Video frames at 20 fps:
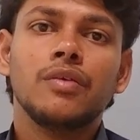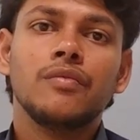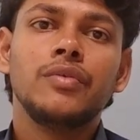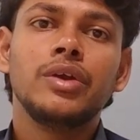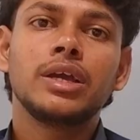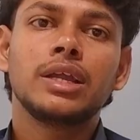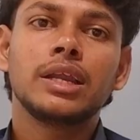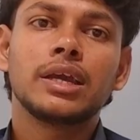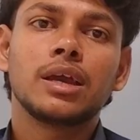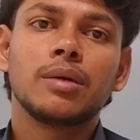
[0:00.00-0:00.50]

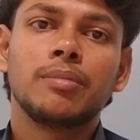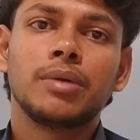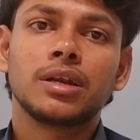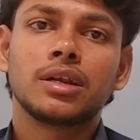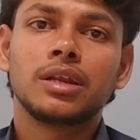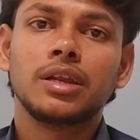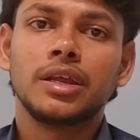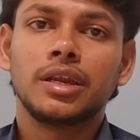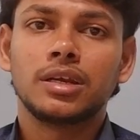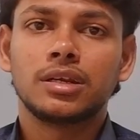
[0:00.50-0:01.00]
We click a
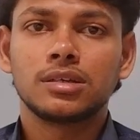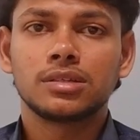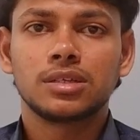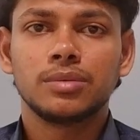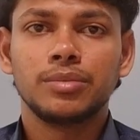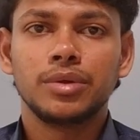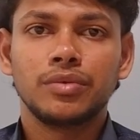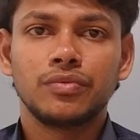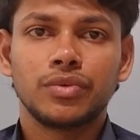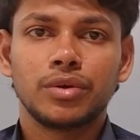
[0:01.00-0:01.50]
button, enter
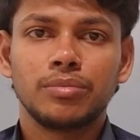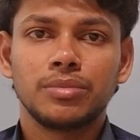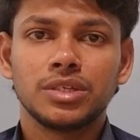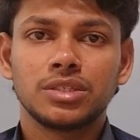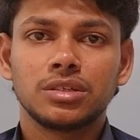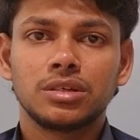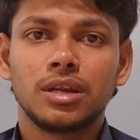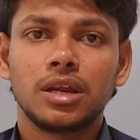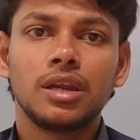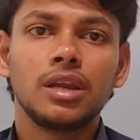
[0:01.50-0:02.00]
some
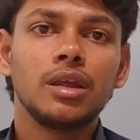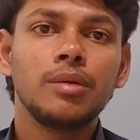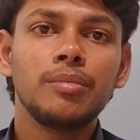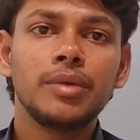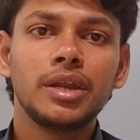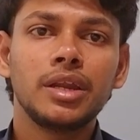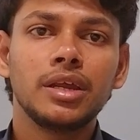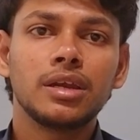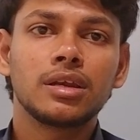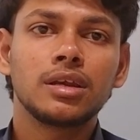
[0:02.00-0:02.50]
information and
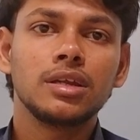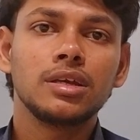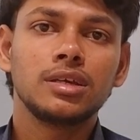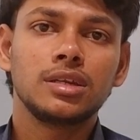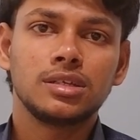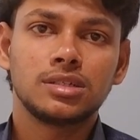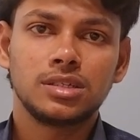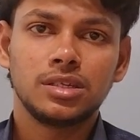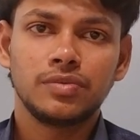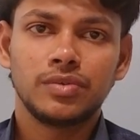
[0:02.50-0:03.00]
immediately
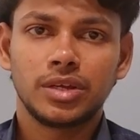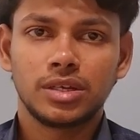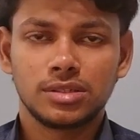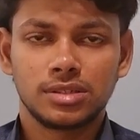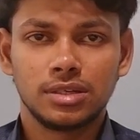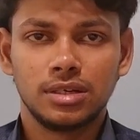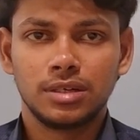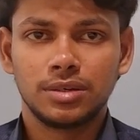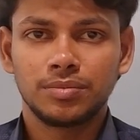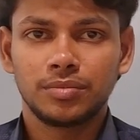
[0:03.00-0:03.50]
receive a
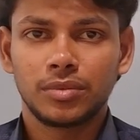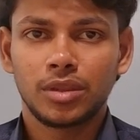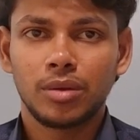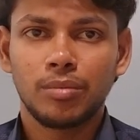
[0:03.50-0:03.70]
result.